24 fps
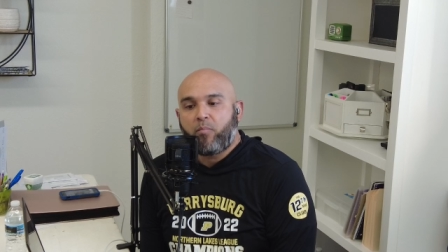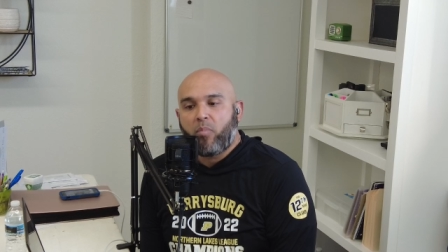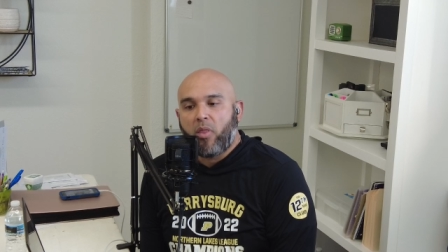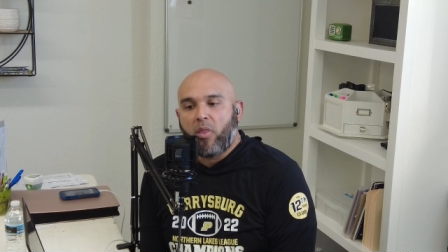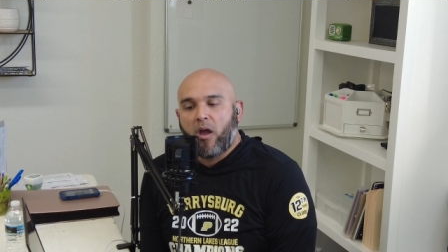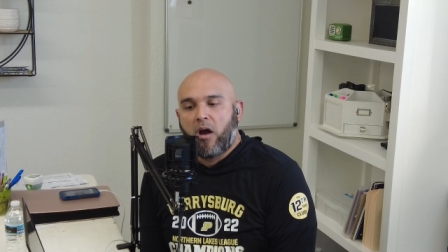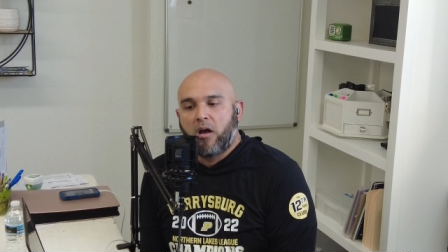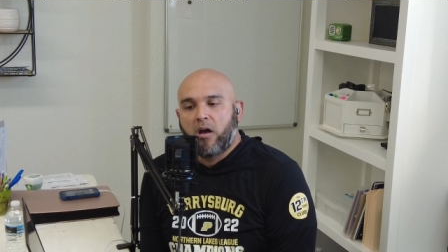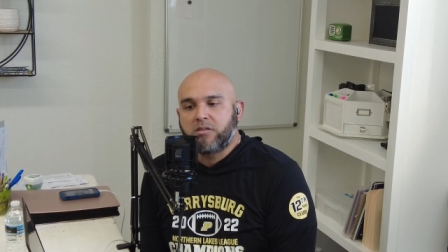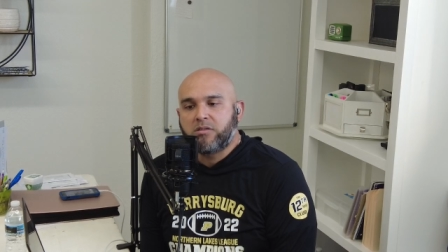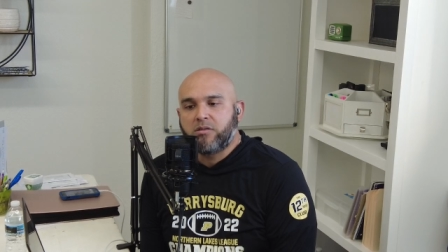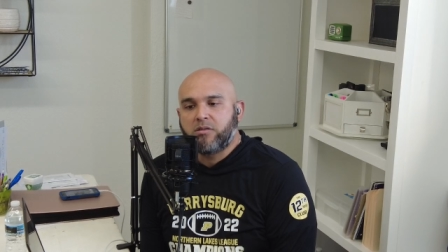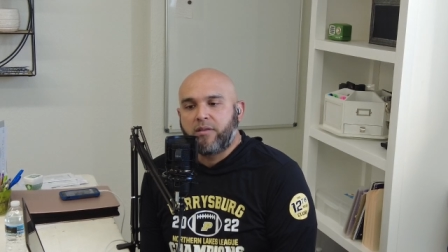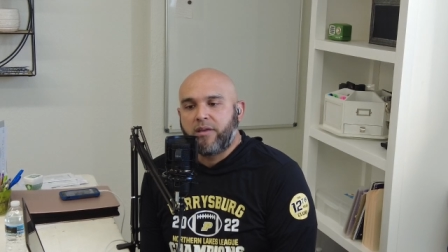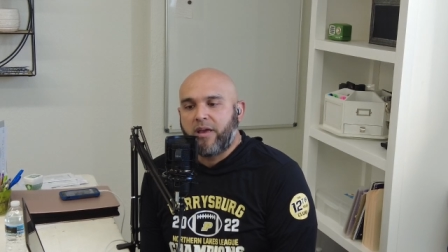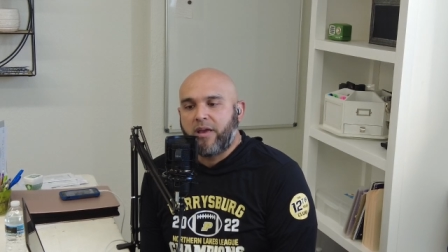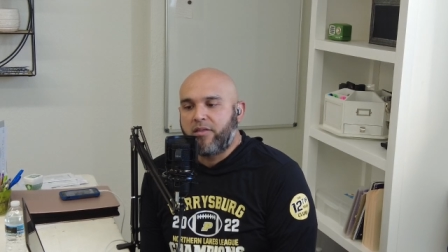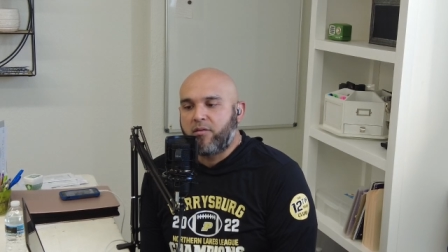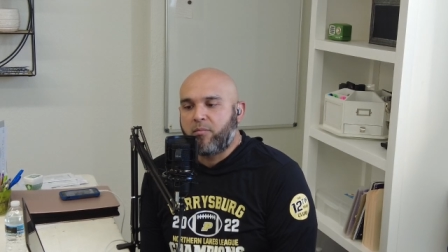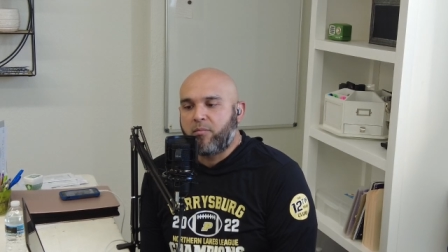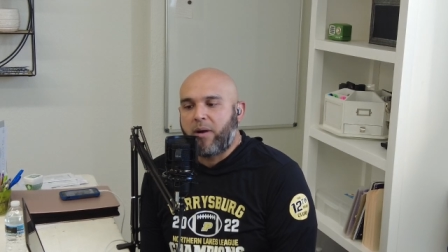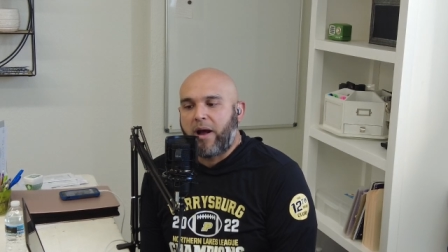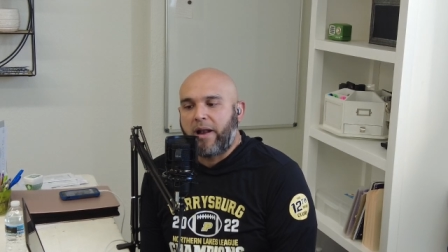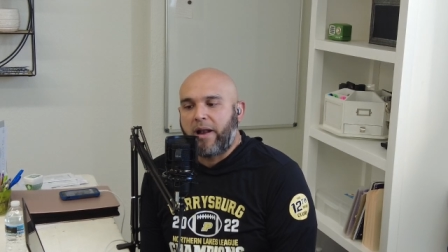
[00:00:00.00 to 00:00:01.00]
Also, the
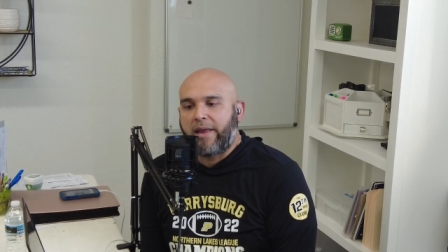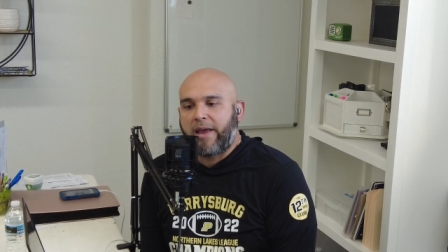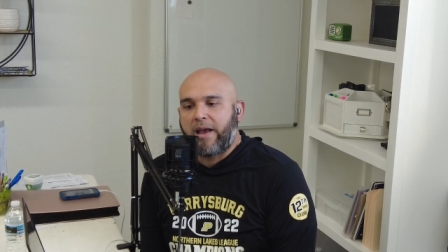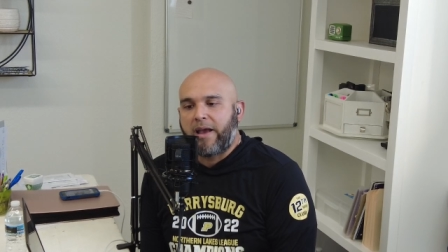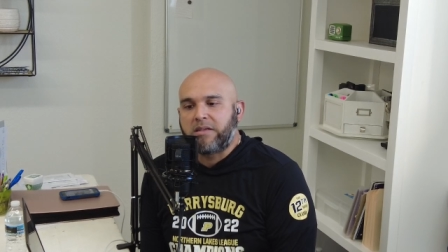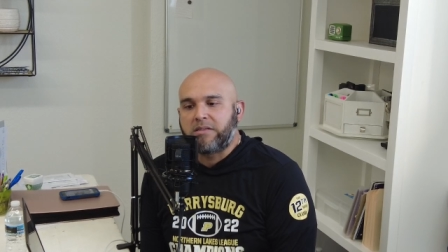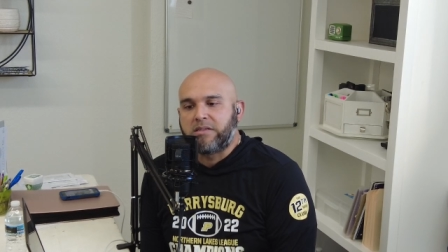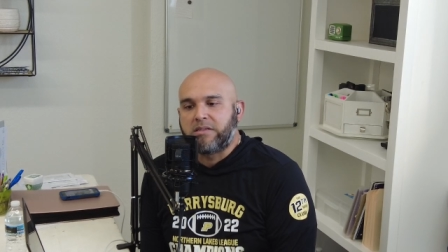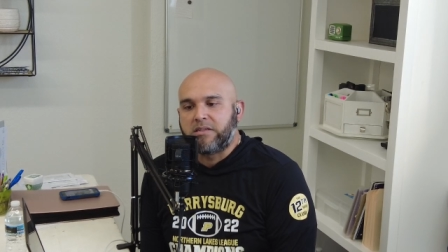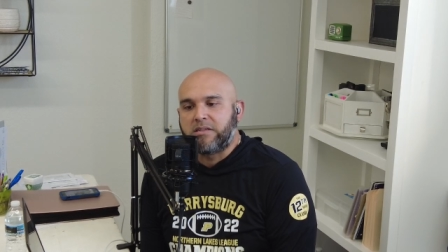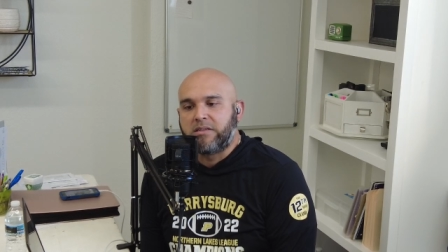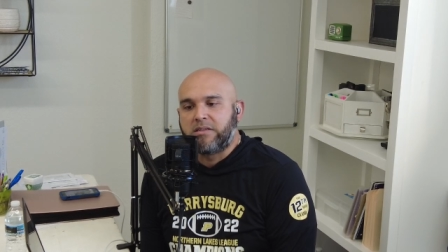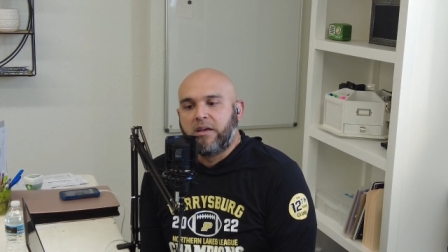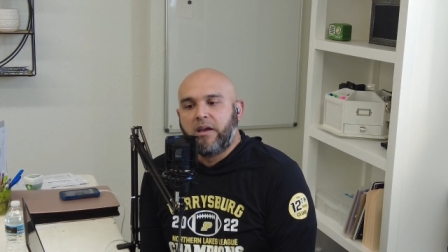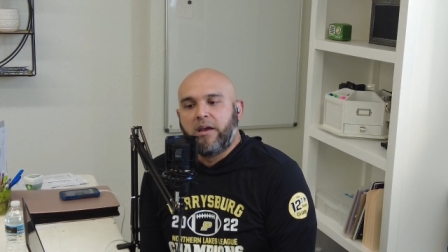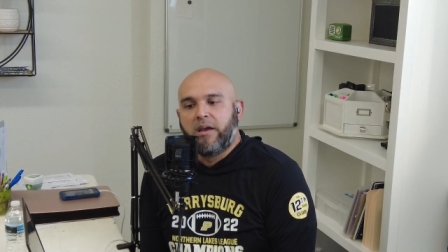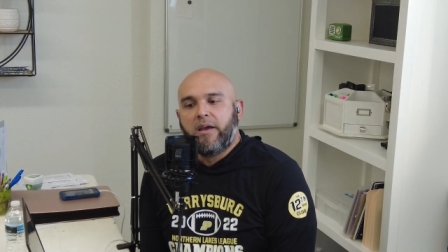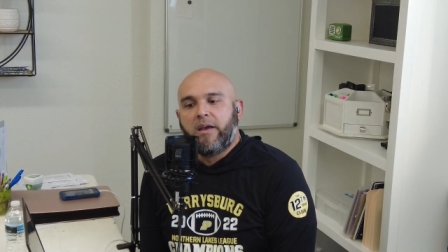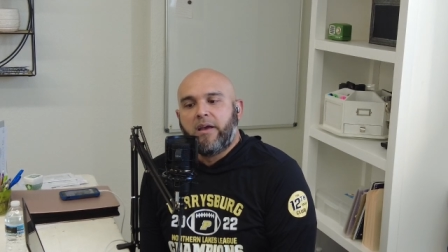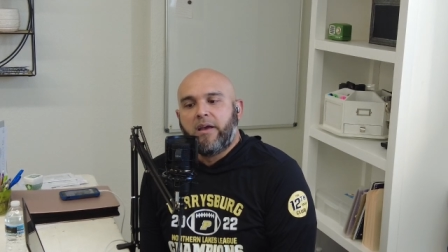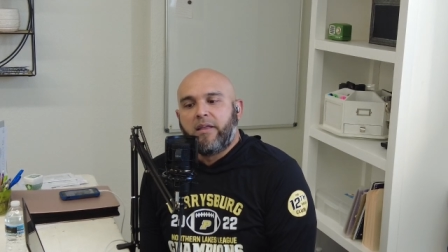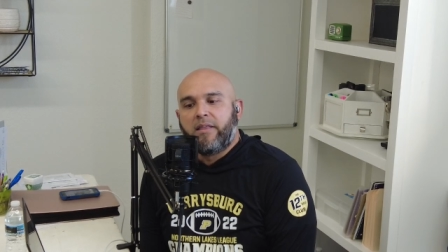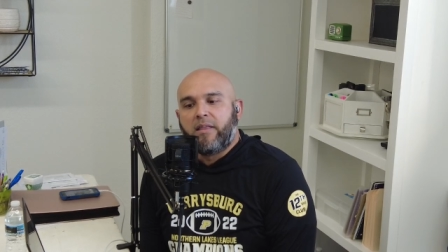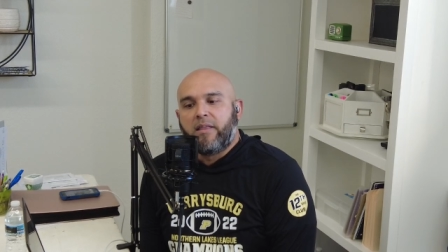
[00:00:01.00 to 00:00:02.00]
other podcast is
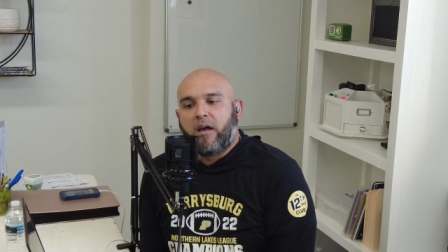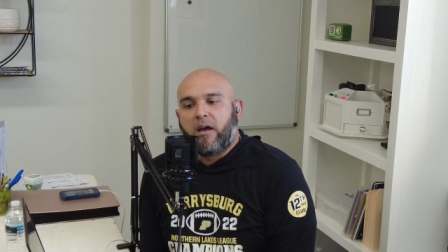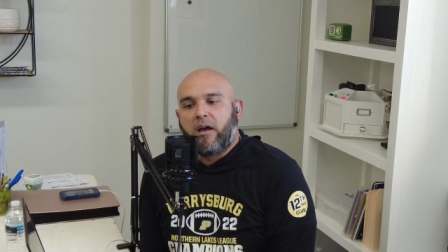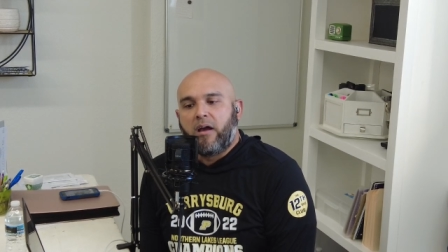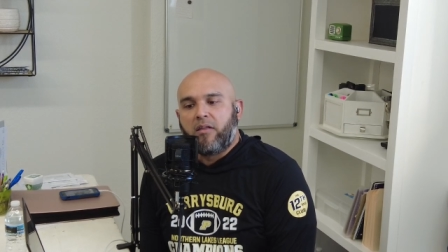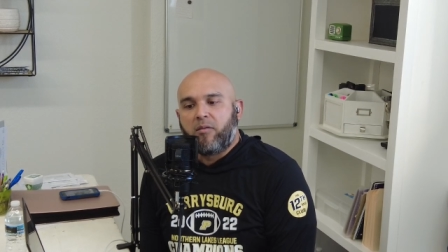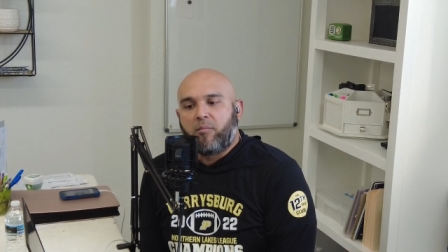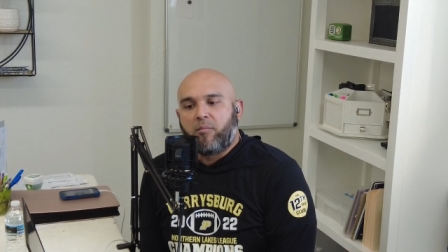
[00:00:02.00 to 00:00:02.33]
the other